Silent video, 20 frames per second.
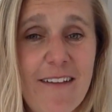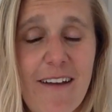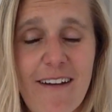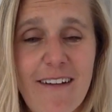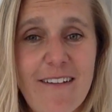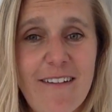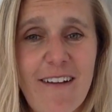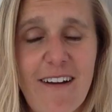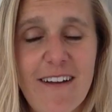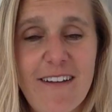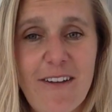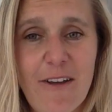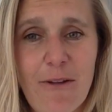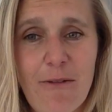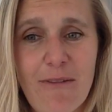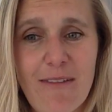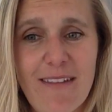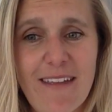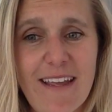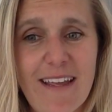I
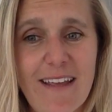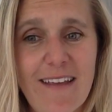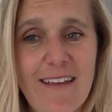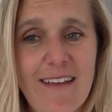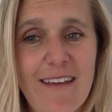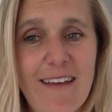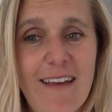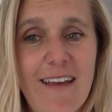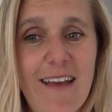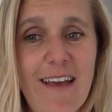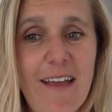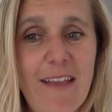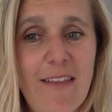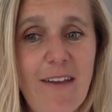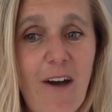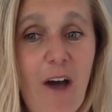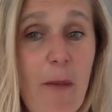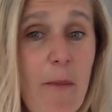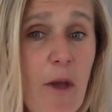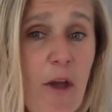don't think
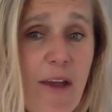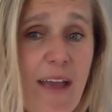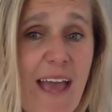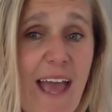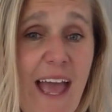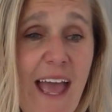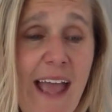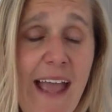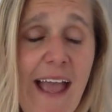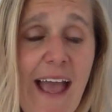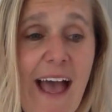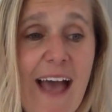that I'm okay.